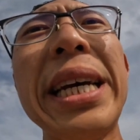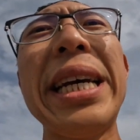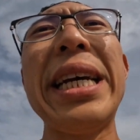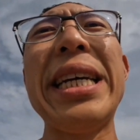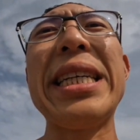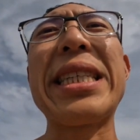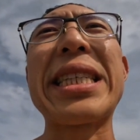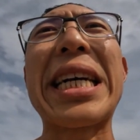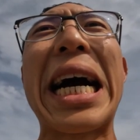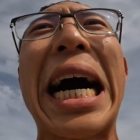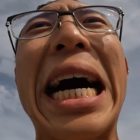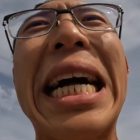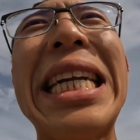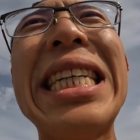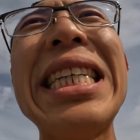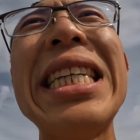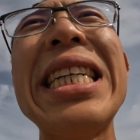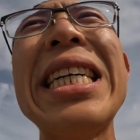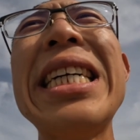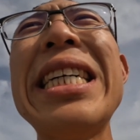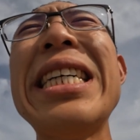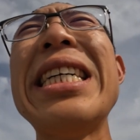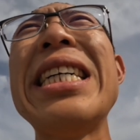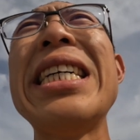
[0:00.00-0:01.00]
is
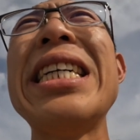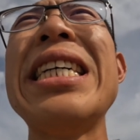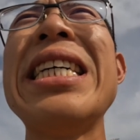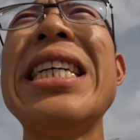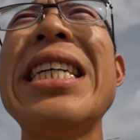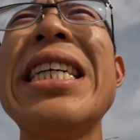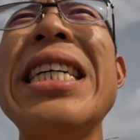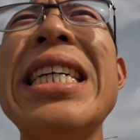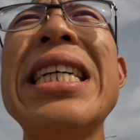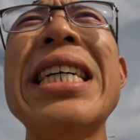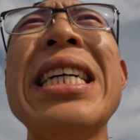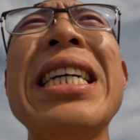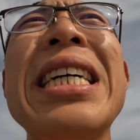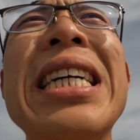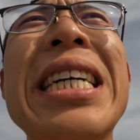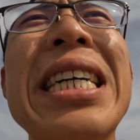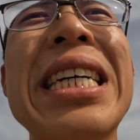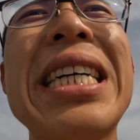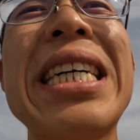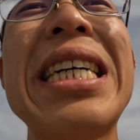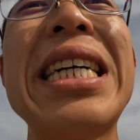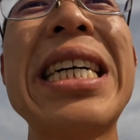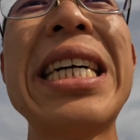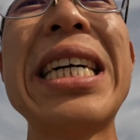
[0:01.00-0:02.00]
gan.
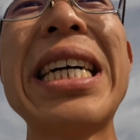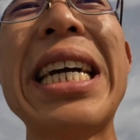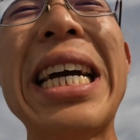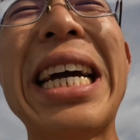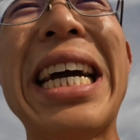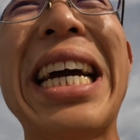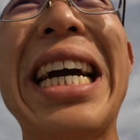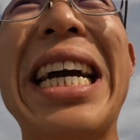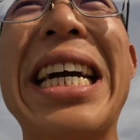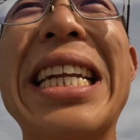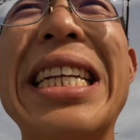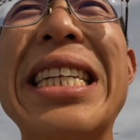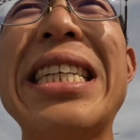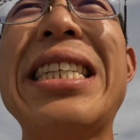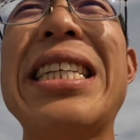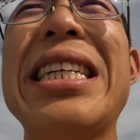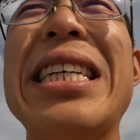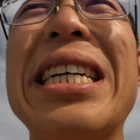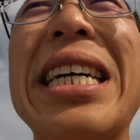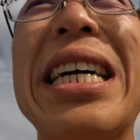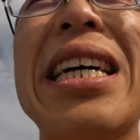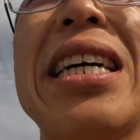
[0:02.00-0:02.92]
And